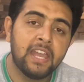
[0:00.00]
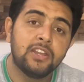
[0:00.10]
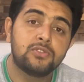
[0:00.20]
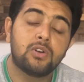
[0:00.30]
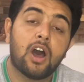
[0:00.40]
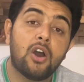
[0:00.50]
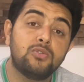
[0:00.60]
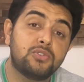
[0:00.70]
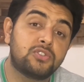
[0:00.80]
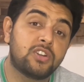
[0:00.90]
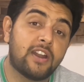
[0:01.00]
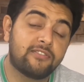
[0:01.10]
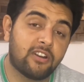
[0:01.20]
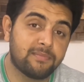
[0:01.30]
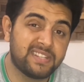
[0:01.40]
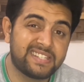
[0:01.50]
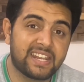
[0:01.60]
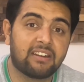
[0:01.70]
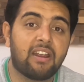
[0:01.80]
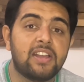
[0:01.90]
so how to start from the
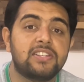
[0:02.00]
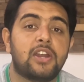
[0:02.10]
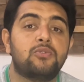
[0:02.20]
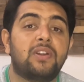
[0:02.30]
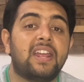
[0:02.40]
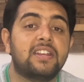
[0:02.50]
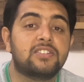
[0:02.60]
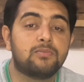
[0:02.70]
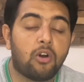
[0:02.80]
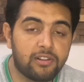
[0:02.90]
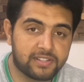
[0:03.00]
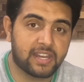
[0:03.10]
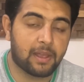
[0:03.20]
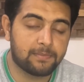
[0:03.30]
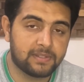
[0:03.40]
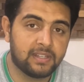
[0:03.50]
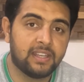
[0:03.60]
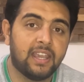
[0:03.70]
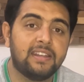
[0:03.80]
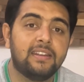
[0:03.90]
scratch and to take small steps?
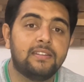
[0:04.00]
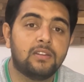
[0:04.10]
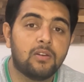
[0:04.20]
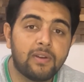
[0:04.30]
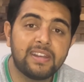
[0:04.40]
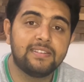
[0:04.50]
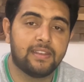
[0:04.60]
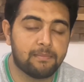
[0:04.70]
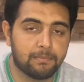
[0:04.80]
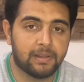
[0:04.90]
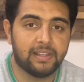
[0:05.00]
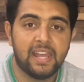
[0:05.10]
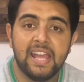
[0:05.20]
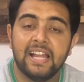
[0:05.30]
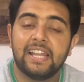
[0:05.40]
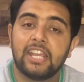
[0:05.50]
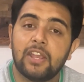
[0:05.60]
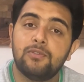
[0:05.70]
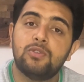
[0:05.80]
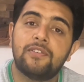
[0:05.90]
It is very simple. Like
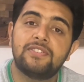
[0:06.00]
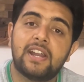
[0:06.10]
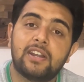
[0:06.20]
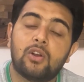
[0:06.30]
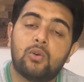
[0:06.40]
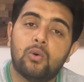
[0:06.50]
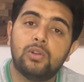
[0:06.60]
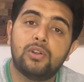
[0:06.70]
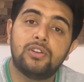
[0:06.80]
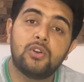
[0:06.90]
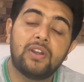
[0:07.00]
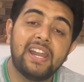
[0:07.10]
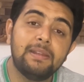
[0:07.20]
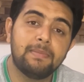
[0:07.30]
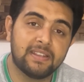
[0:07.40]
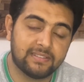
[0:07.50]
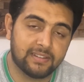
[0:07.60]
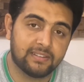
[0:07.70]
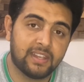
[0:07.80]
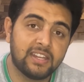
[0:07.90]
if you have set a goal on your daily
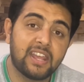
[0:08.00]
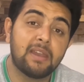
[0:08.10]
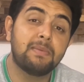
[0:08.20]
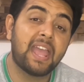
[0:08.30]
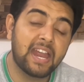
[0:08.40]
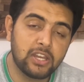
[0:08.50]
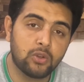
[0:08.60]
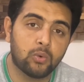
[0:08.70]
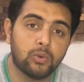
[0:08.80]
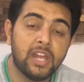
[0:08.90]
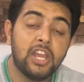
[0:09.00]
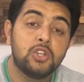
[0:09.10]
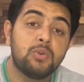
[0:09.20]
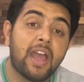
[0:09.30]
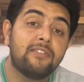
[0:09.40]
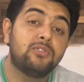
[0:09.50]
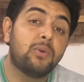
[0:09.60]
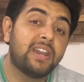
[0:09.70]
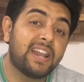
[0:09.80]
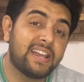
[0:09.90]
basis, it can be any goal, you have to
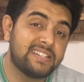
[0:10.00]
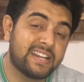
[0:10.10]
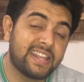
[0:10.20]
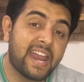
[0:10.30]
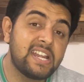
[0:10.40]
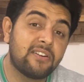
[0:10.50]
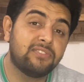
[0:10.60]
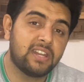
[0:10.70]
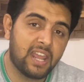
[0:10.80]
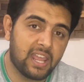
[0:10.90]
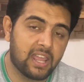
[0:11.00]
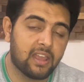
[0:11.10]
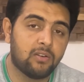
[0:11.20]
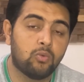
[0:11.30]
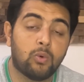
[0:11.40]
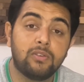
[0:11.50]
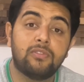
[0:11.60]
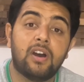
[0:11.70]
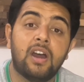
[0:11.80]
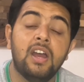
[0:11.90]
analyze at the end of the day what
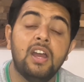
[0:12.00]
were